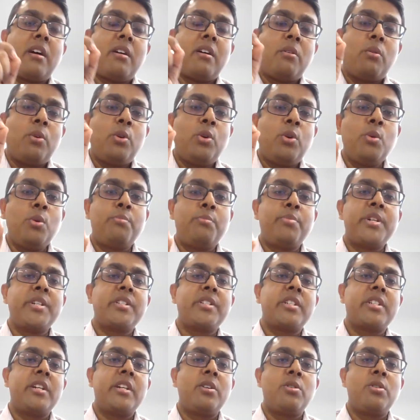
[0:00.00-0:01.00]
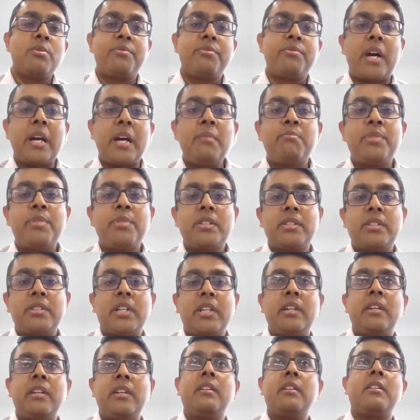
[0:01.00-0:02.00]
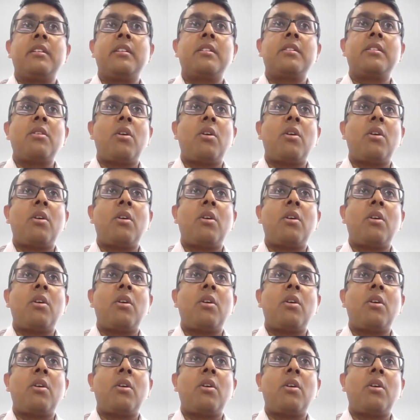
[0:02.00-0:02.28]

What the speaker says: 2% to 5%